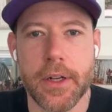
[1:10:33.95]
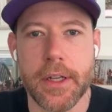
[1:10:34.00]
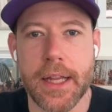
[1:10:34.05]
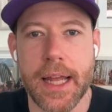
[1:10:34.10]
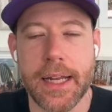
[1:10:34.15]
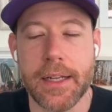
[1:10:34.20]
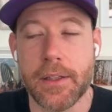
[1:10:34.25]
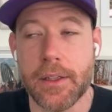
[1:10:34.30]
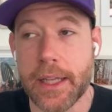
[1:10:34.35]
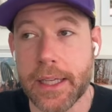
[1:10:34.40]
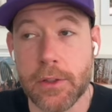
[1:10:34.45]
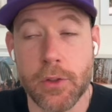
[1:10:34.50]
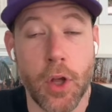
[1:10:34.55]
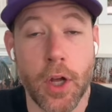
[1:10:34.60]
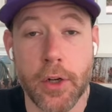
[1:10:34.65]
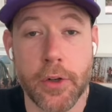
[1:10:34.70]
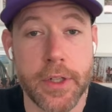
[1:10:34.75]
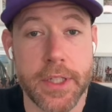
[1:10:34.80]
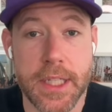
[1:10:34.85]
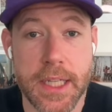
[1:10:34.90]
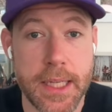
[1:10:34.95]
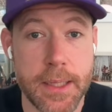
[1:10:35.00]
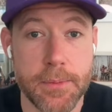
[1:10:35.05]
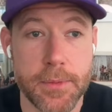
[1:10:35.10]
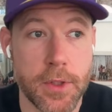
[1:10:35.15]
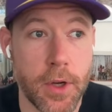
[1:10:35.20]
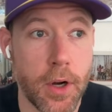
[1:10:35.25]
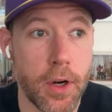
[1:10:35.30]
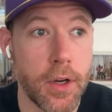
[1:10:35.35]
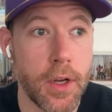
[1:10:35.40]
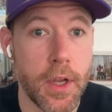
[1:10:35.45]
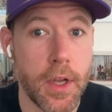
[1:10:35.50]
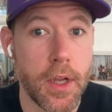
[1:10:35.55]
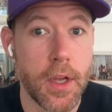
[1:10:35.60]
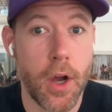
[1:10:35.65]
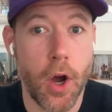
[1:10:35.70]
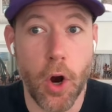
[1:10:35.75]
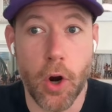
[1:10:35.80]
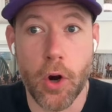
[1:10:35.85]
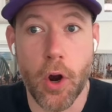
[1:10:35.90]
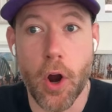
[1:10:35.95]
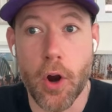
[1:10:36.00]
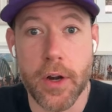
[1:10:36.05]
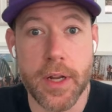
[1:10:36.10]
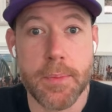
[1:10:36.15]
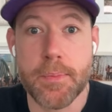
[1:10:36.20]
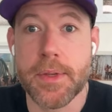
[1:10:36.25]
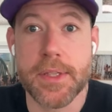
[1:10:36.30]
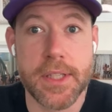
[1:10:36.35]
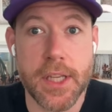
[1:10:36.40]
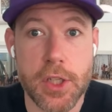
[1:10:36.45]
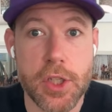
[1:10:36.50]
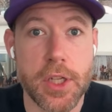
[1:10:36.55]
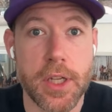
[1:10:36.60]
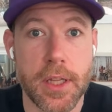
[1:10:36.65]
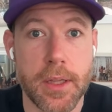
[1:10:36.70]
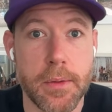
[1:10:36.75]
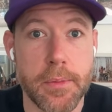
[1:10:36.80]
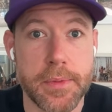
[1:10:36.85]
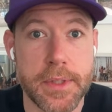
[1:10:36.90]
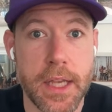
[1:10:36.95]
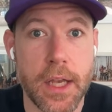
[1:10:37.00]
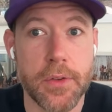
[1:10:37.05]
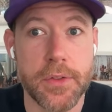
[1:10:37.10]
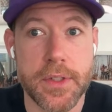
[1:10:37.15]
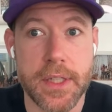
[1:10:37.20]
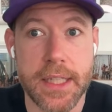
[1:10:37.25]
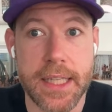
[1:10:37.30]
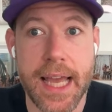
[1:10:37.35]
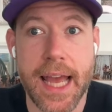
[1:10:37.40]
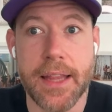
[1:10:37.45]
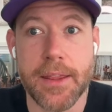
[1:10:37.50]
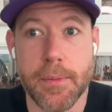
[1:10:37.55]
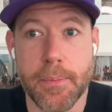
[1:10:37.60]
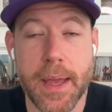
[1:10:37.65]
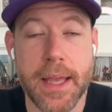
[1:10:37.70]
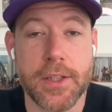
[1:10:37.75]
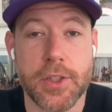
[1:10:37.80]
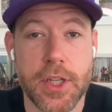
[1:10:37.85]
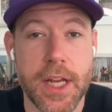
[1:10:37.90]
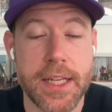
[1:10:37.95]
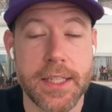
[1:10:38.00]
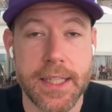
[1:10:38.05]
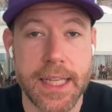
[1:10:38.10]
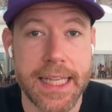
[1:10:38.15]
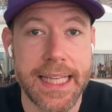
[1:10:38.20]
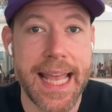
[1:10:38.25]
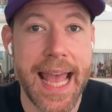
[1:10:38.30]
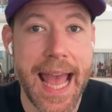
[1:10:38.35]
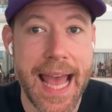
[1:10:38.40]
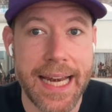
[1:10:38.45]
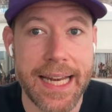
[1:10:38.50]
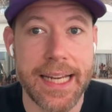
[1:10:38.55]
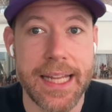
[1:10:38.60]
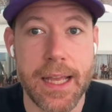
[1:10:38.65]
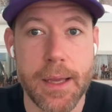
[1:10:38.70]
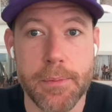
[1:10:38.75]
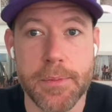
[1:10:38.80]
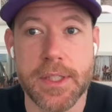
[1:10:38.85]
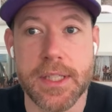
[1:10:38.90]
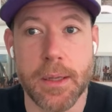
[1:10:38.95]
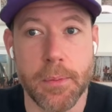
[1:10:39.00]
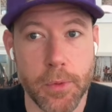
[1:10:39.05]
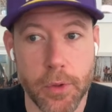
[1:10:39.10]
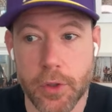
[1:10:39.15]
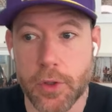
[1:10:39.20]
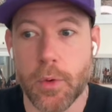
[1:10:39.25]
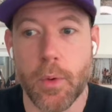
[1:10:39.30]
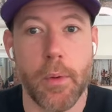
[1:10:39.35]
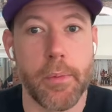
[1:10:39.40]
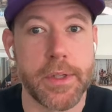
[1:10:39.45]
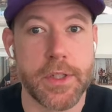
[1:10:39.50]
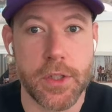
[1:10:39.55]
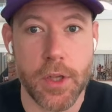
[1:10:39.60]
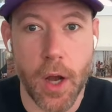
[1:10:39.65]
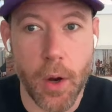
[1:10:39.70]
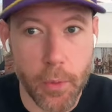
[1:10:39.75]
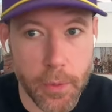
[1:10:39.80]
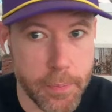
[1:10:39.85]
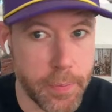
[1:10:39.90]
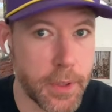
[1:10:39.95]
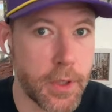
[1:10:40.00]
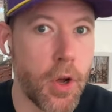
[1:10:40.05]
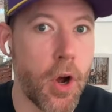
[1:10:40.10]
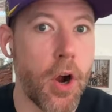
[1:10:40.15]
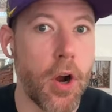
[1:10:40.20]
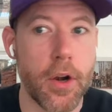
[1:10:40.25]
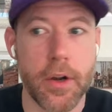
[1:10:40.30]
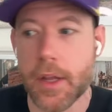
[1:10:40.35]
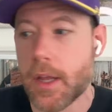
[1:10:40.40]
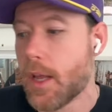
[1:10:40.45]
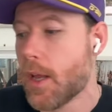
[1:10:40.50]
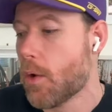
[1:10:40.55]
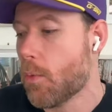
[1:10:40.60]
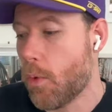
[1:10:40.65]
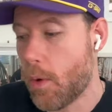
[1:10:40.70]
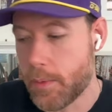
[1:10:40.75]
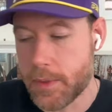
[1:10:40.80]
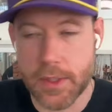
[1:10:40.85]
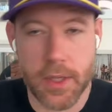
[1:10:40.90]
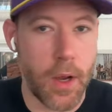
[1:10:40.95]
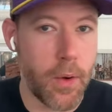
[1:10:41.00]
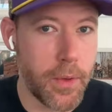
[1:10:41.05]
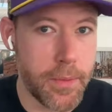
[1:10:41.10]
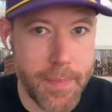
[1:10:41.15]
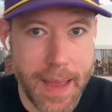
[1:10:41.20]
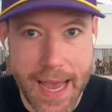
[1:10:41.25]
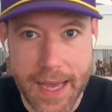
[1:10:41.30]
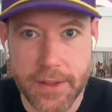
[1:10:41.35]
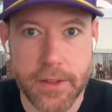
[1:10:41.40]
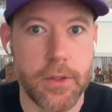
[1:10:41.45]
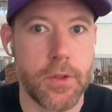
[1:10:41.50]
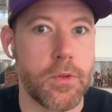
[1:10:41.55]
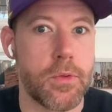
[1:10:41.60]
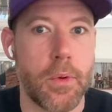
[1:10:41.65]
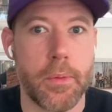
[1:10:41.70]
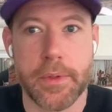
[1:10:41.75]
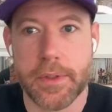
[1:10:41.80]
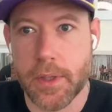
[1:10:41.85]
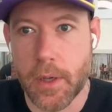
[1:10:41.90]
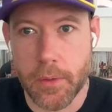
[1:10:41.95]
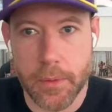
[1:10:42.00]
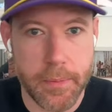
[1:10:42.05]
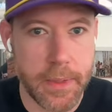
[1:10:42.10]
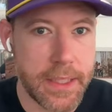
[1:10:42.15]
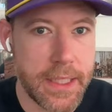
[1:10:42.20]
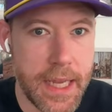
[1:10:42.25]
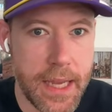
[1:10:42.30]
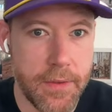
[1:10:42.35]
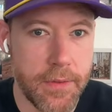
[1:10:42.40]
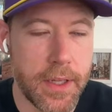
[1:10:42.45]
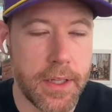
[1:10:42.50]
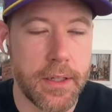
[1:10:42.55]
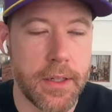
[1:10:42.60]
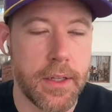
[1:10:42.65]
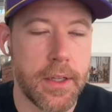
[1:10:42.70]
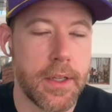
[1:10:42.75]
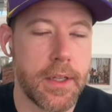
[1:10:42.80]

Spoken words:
And that like lottery teams are already positioning themselves to get the best chance they can at him, similar to what we saw with Bedard, what we saw with Matthews, what we saw with McDavid.